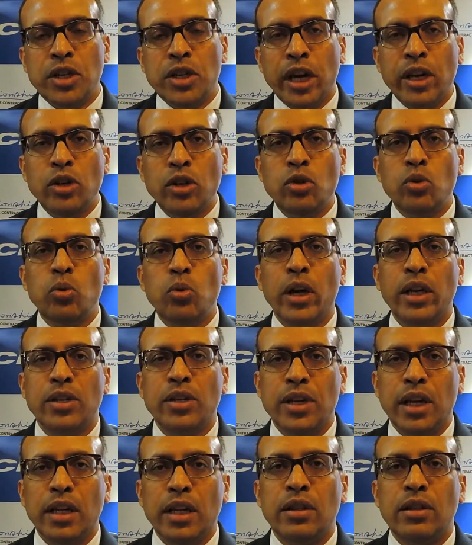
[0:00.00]
Gen 2
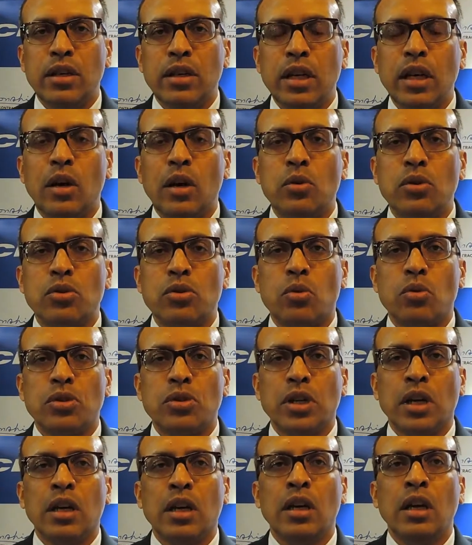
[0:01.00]
and Gen 3
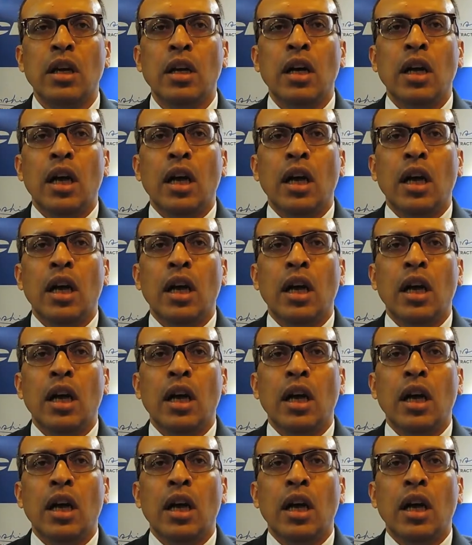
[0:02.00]
outsourcing,